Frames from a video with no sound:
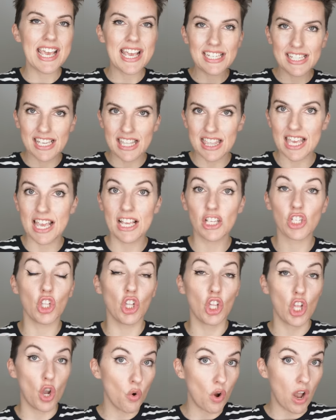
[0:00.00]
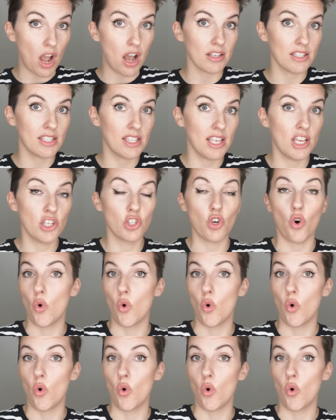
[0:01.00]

easy things, low cost things,